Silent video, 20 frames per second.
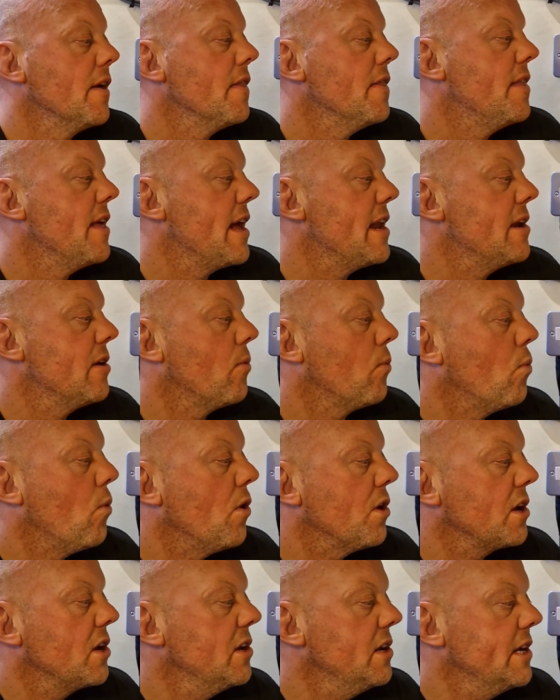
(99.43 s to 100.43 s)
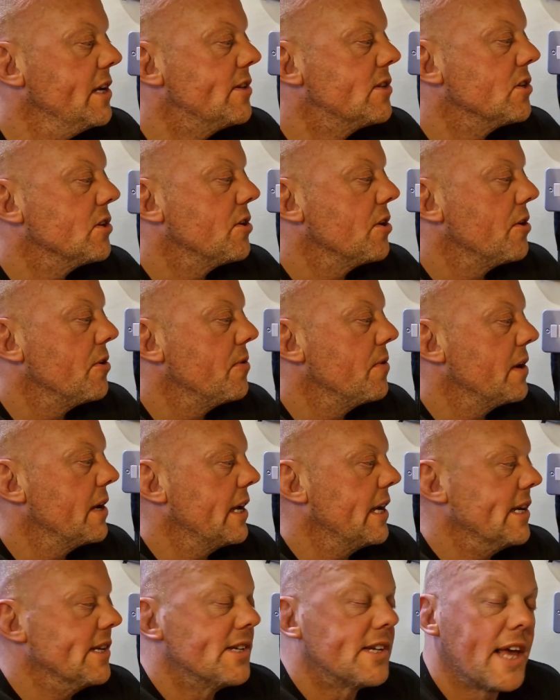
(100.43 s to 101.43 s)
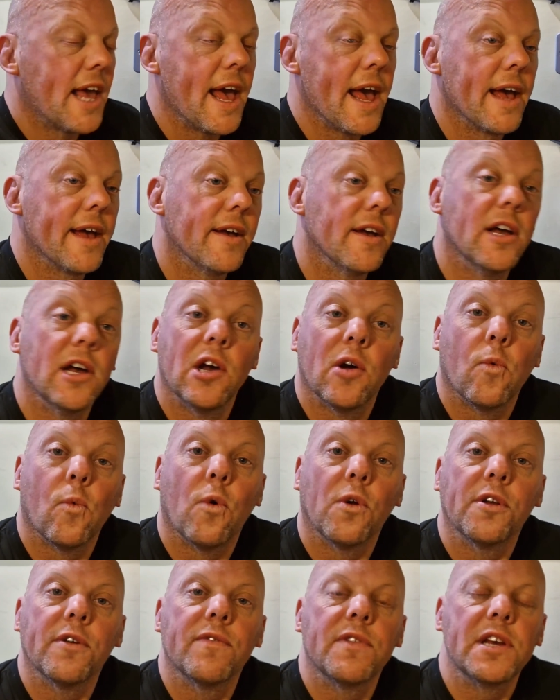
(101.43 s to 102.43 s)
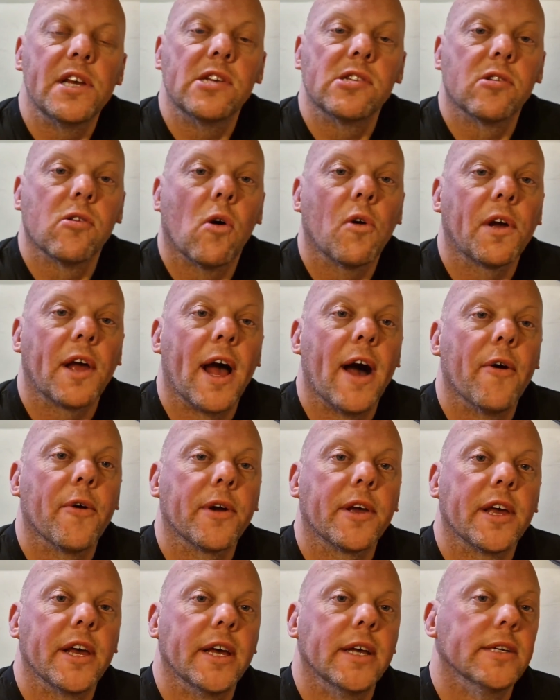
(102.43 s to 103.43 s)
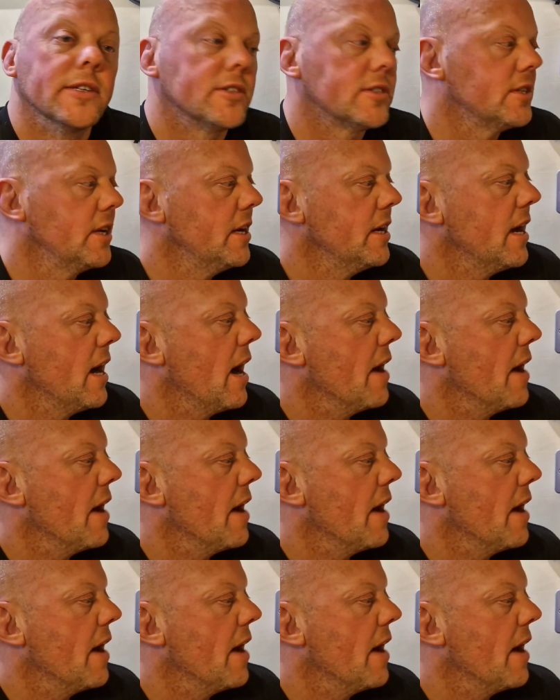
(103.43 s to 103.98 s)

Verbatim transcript: then what you need to do is get one of these lockout kits,